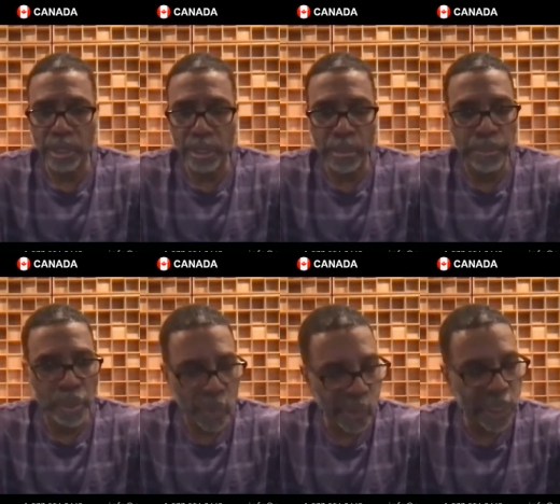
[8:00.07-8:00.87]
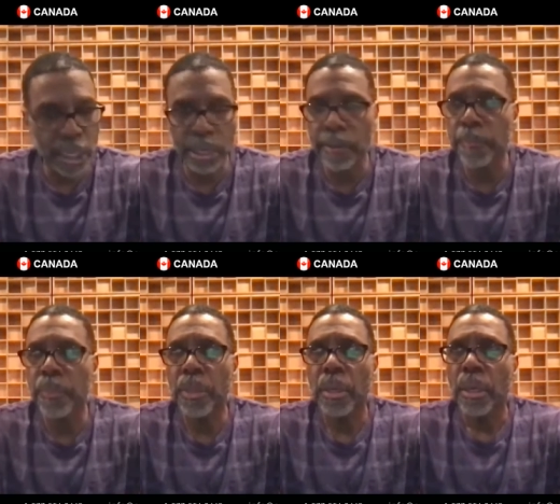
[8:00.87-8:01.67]
getting up and knowing him,
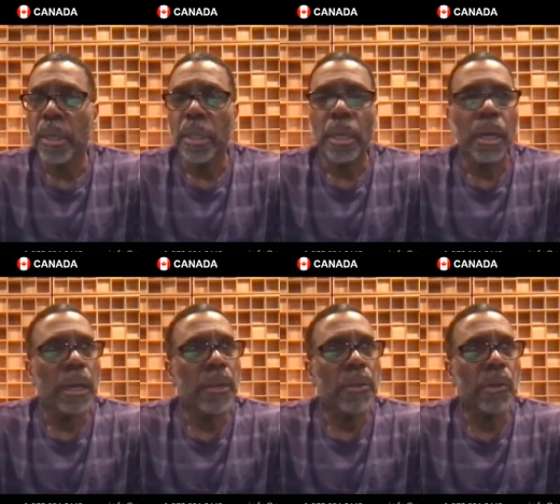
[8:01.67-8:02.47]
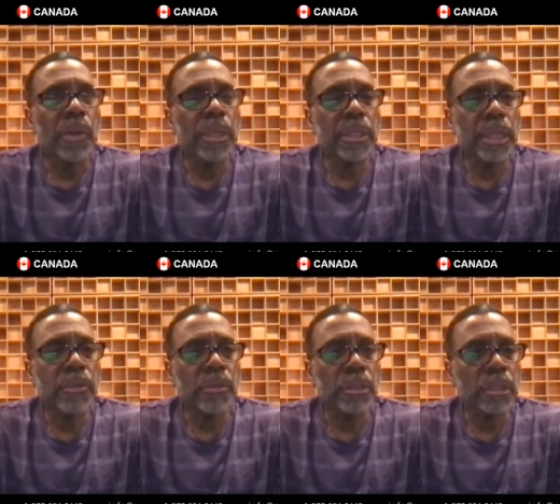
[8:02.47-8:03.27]
uh, knowing that you're